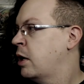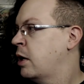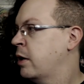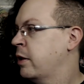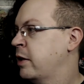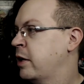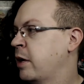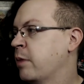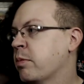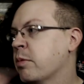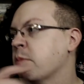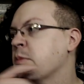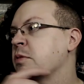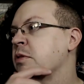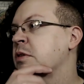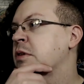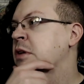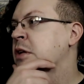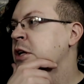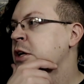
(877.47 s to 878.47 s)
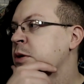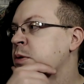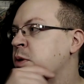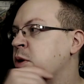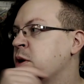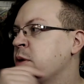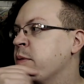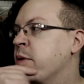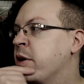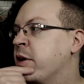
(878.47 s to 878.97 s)
The apron was a neat
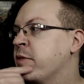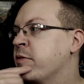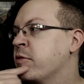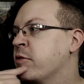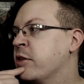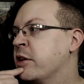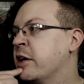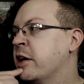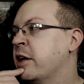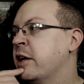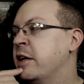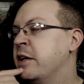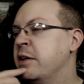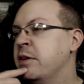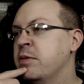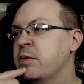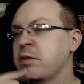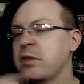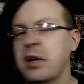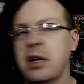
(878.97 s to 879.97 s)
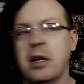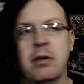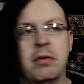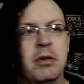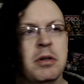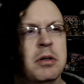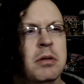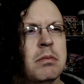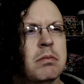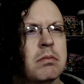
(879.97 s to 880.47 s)
one, but I haven't really gotten any use out of
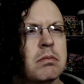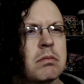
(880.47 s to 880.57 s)
it.